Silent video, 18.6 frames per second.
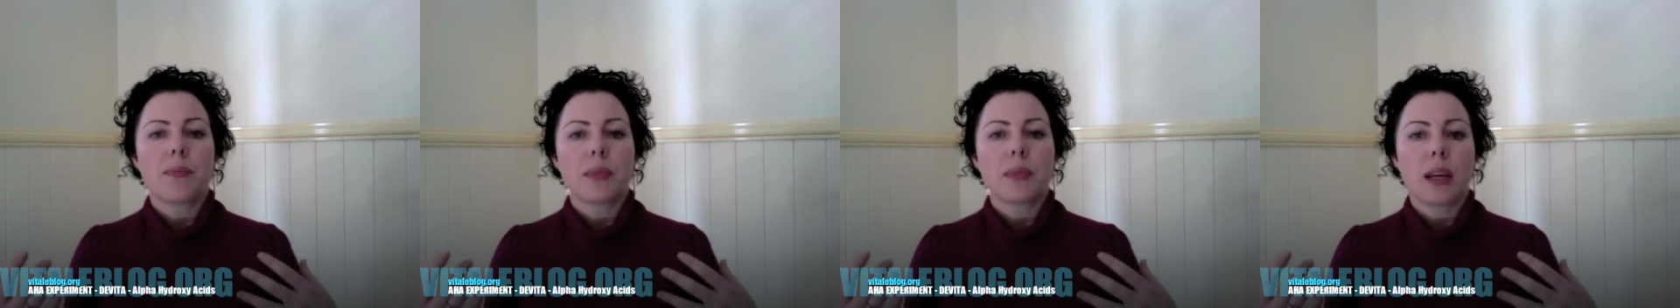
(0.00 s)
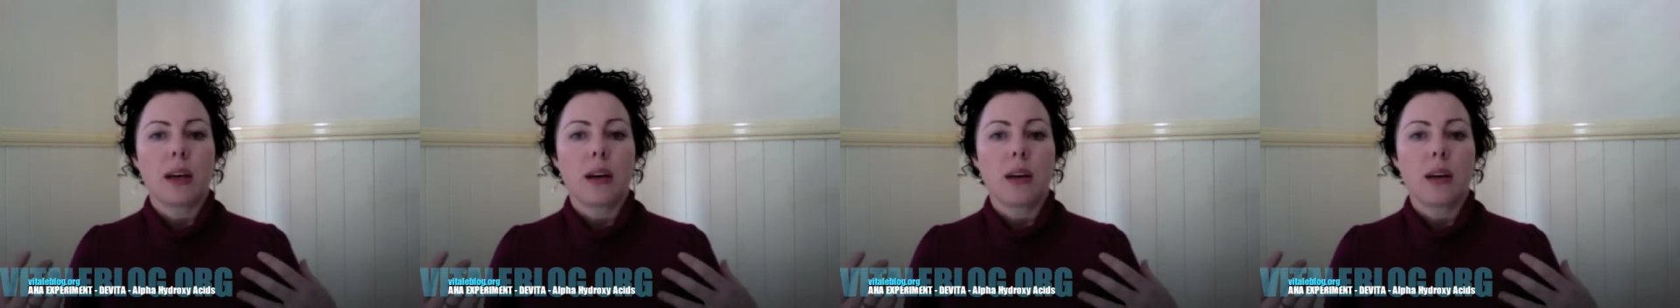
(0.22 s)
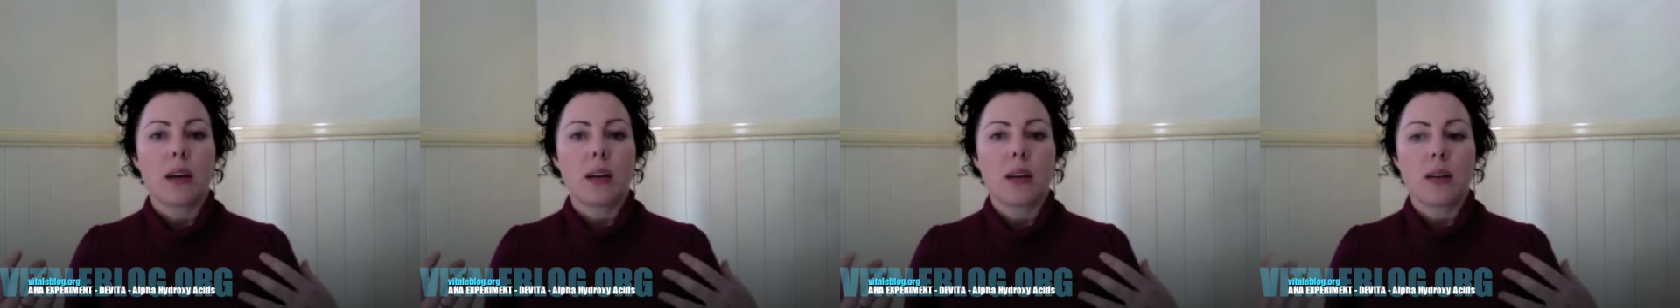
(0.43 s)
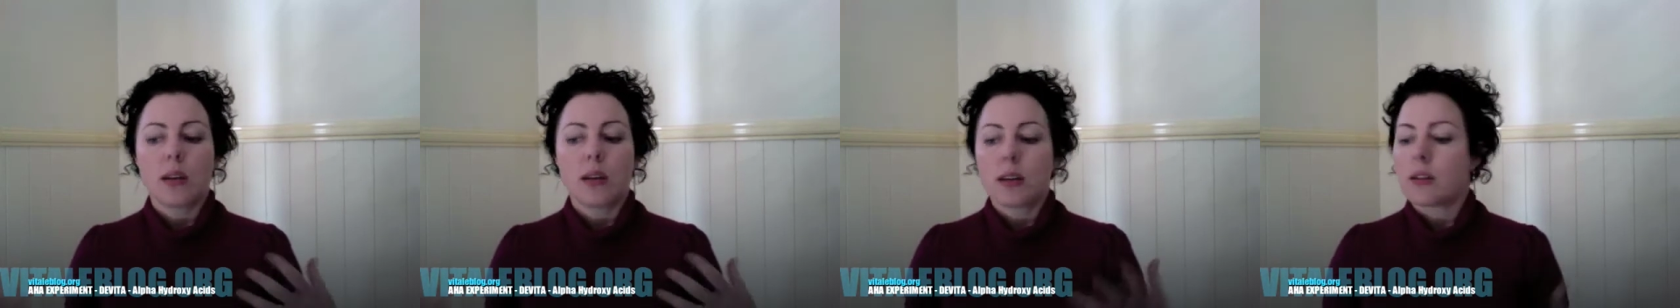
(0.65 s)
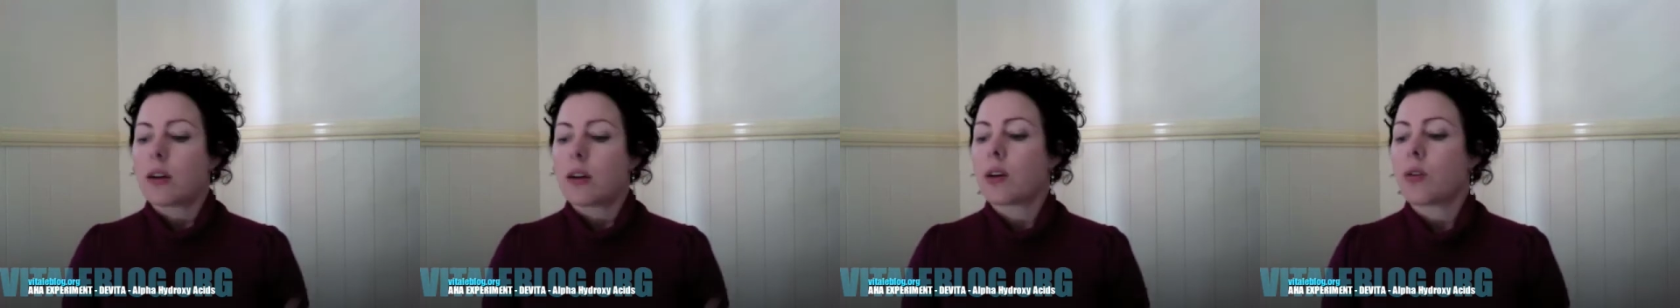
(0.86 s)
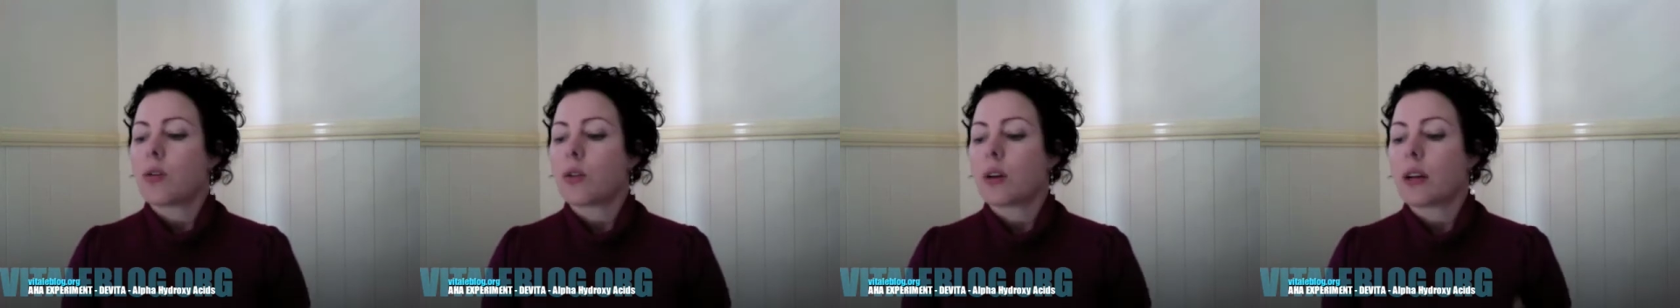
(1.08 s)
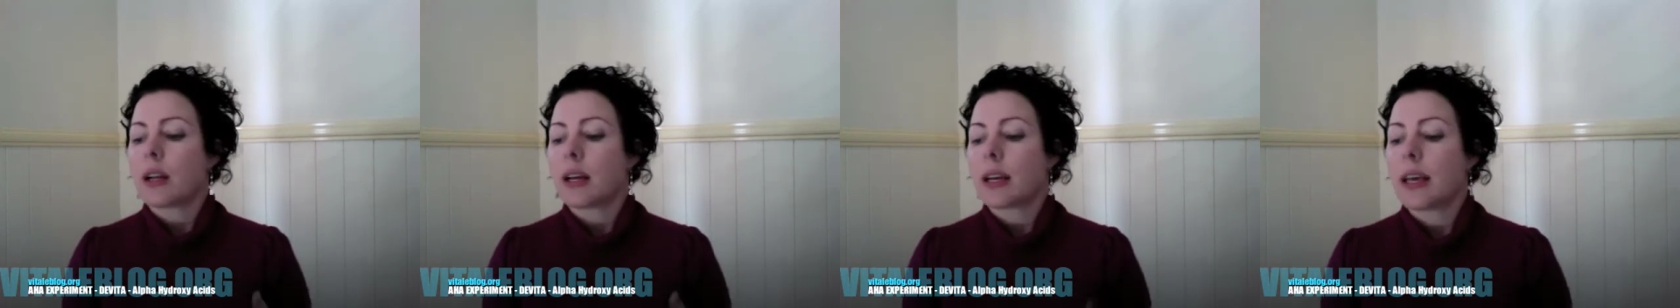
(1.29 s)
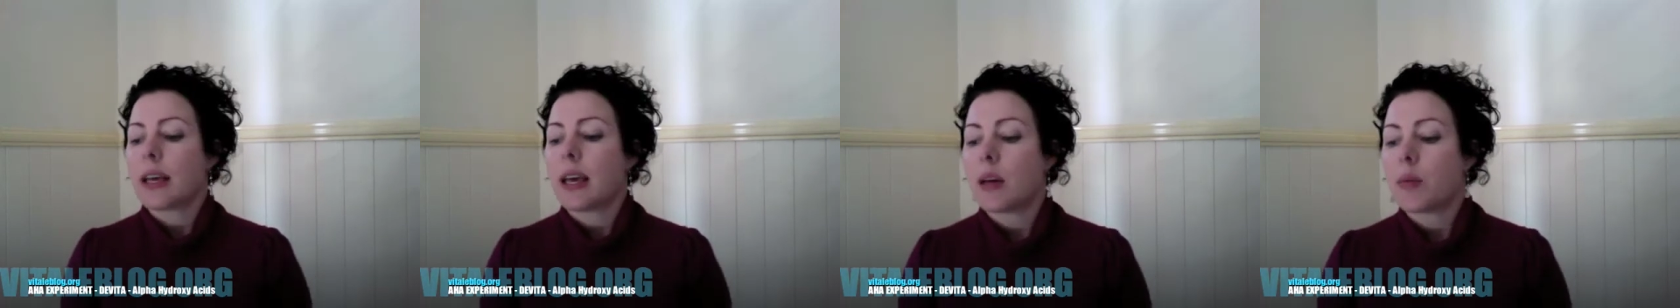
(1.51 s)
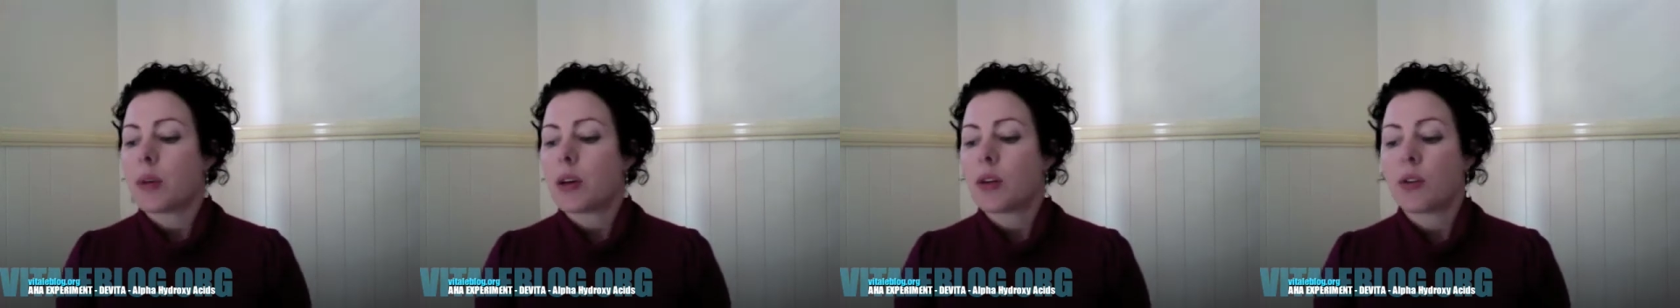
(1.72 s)
as I call it, a
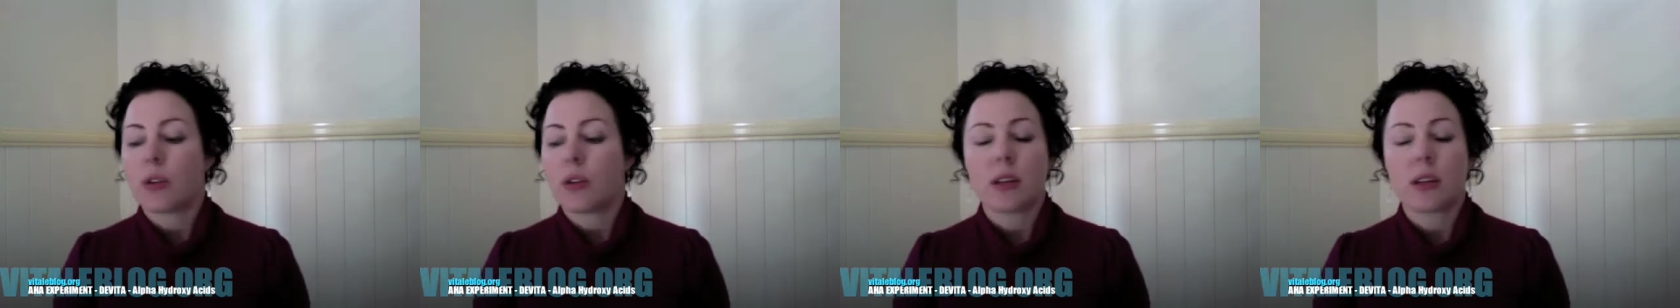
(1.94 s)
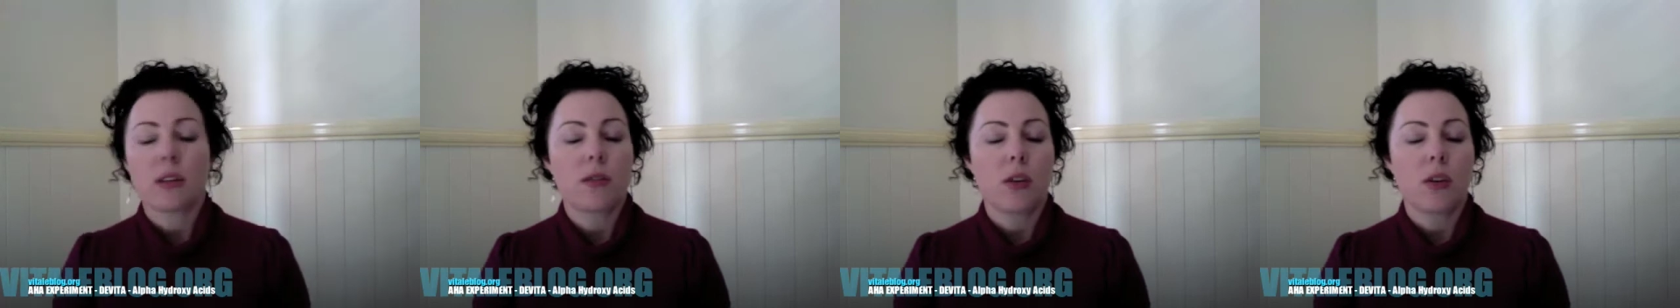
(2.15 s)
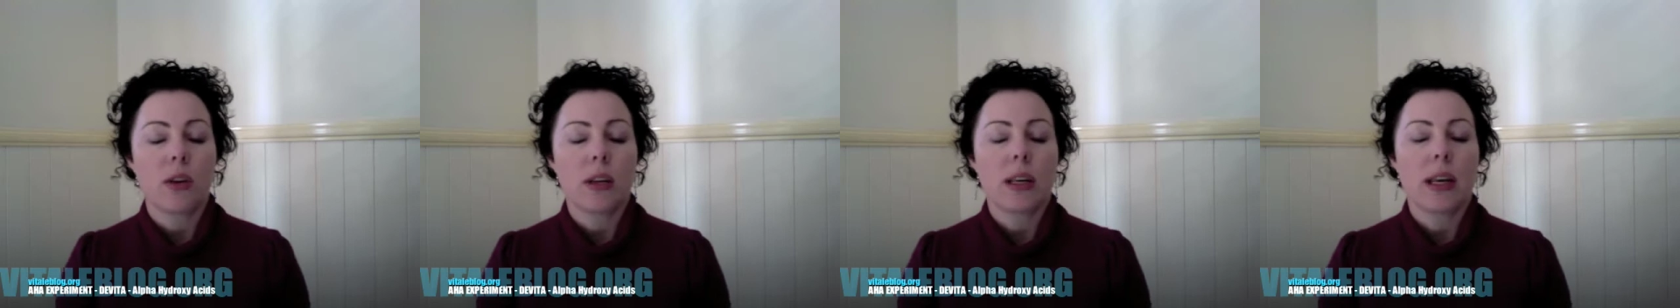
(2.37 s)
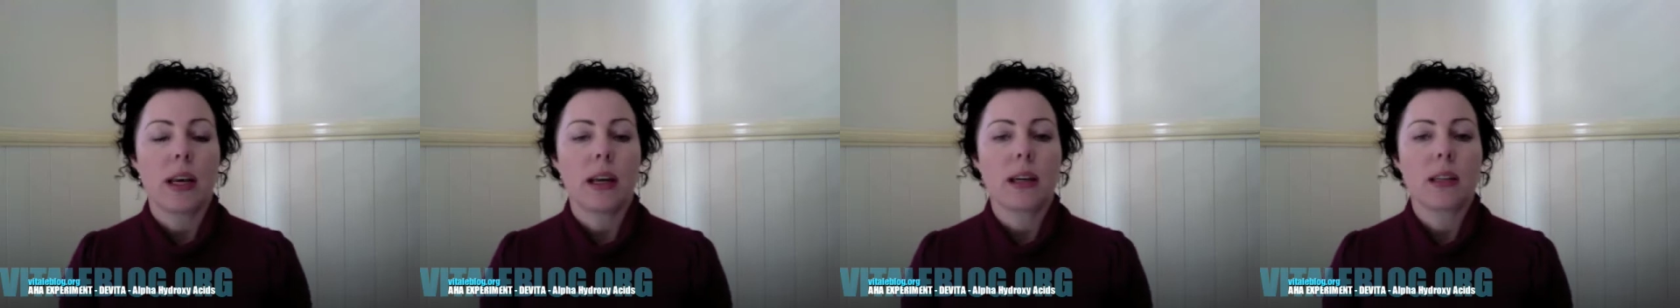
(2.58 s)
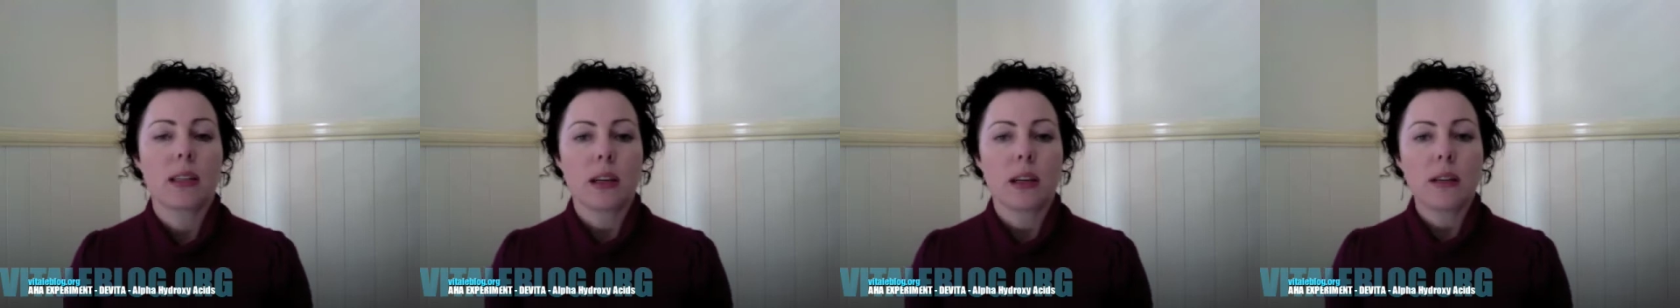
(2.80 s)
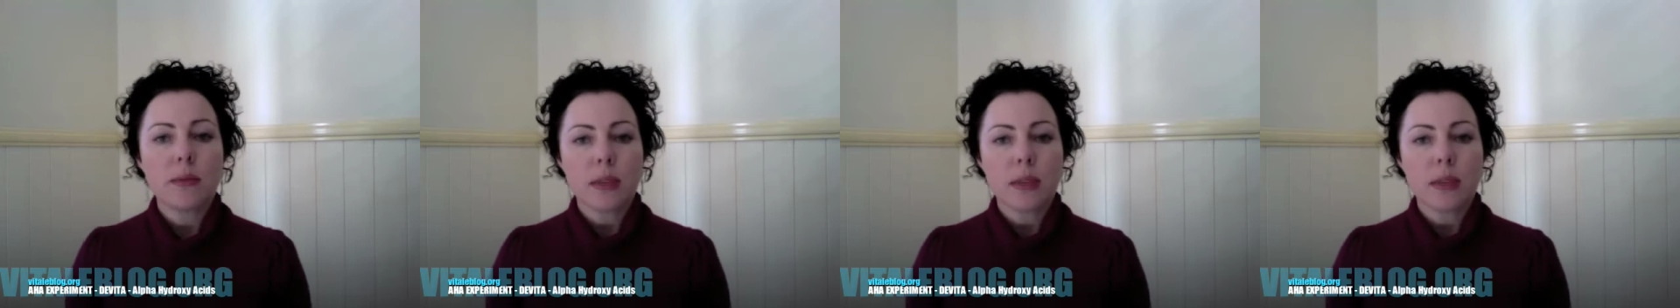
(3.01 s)
chemical exfoliator,